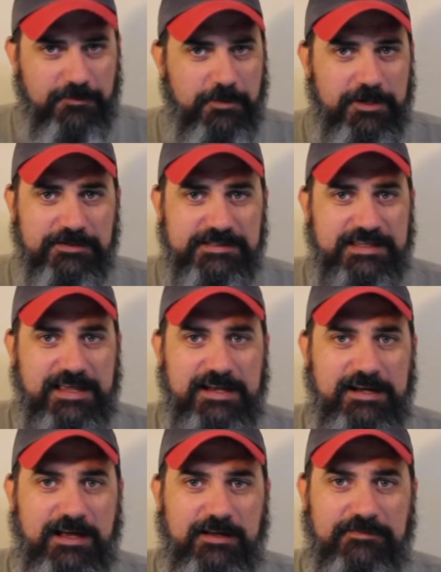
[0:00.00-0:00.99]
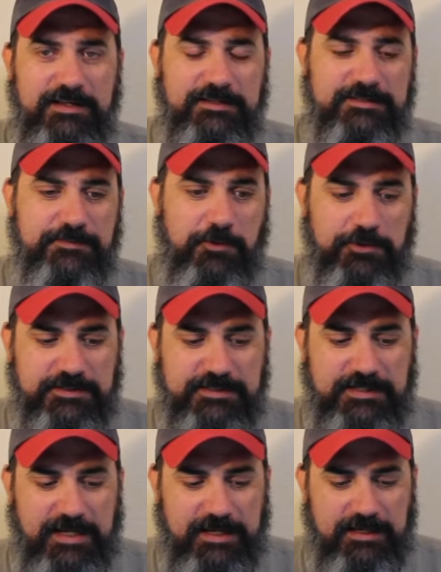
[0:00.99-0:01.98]
We don't see that enough in sports
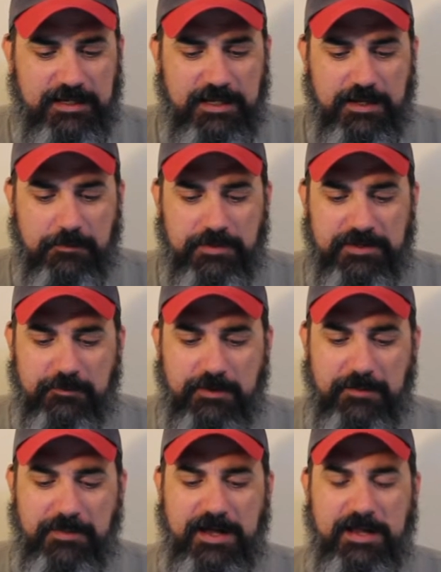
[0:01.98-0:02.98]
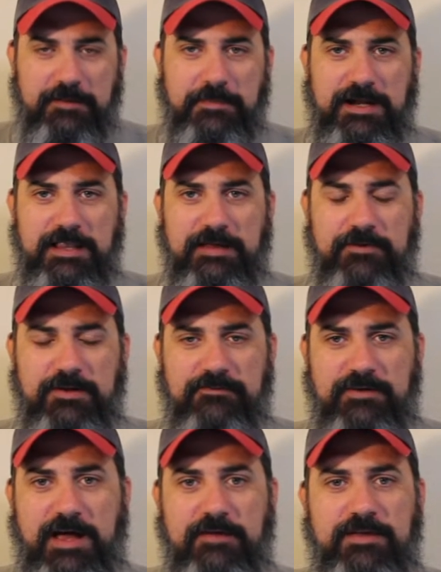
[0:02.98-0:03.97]
today, but they're right behind them at 11 and
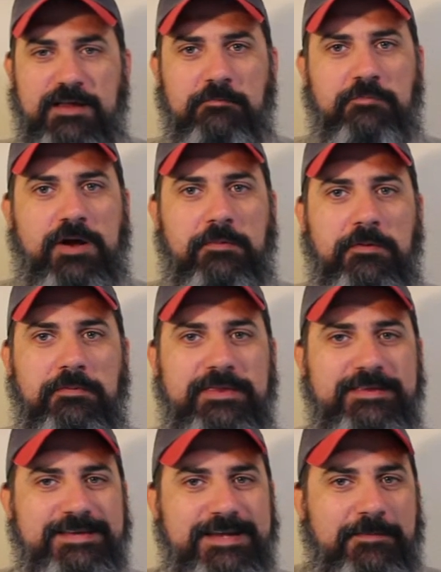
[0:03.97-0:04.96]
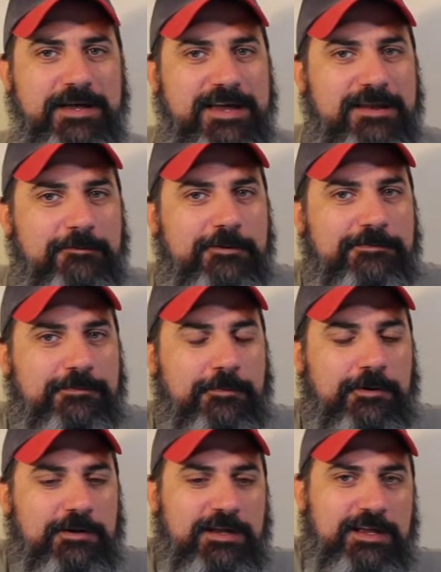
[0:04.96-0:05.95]
5, and probably the team I got to root
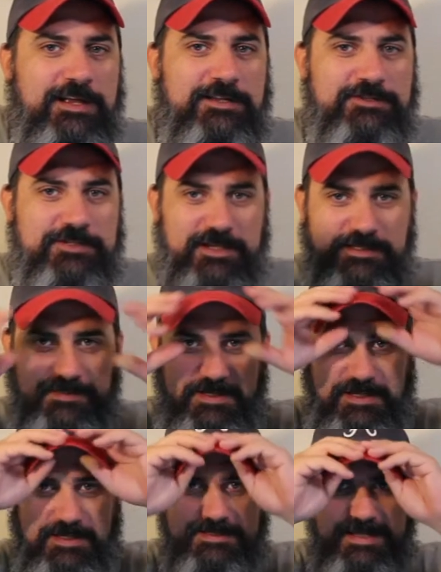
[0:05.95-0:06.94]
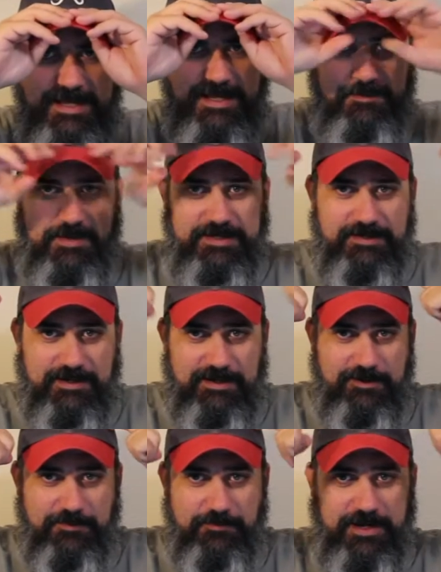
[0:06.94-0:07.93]
for just because I am a
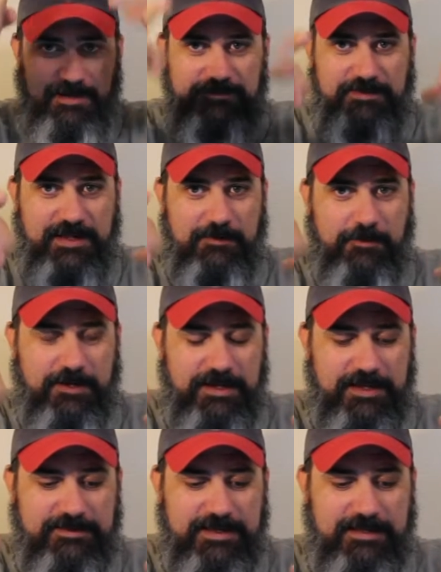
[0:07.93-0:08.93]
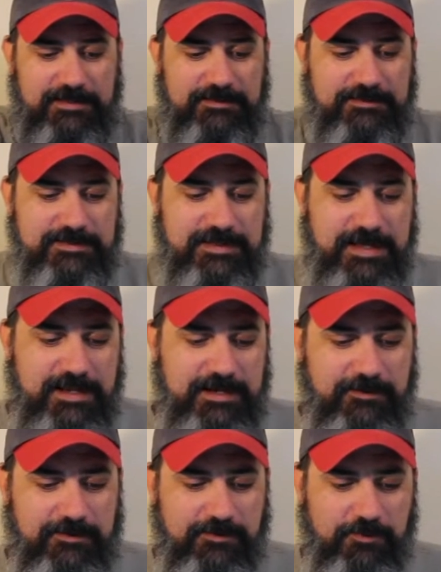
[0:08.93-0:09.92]
die-hard Braves fan, and we're going to get that to that
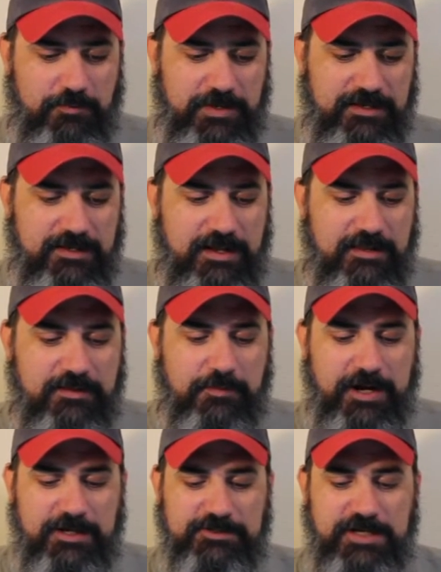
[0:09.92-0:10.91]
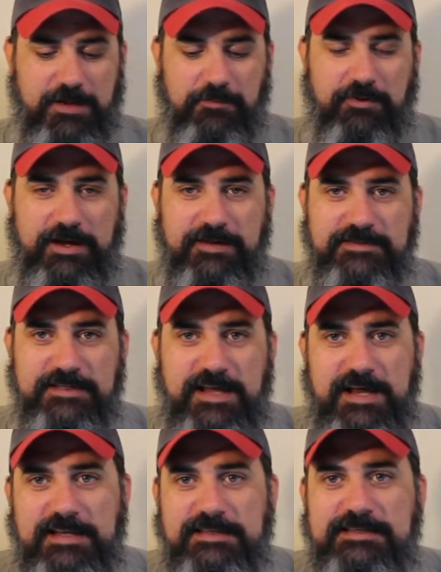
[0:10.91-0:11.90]
here in a little bit. The Brasschaat Braves at
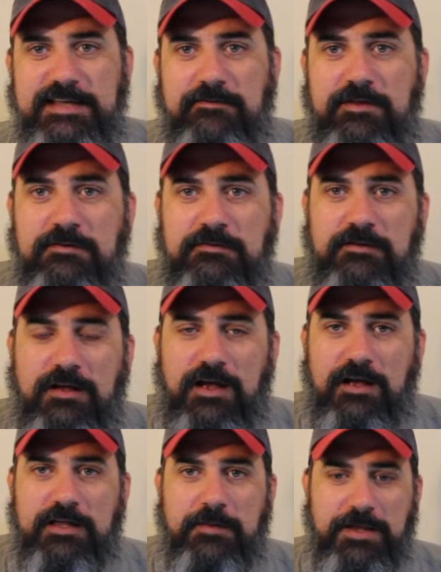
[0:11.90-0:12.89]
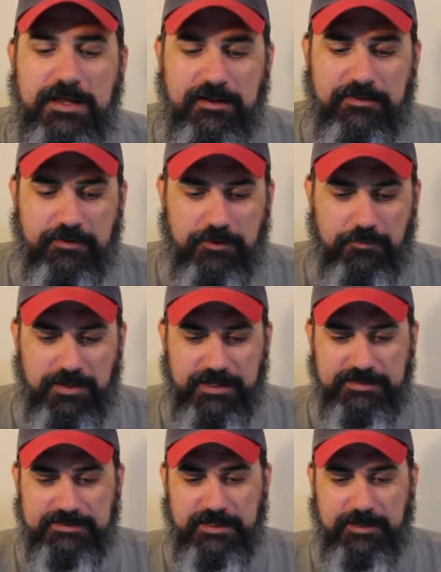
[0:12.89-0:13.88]
9 and 7, uh, coming in at third
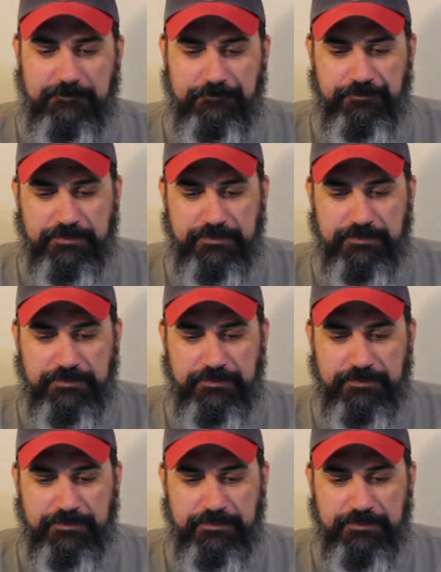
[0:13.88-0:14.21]
place there.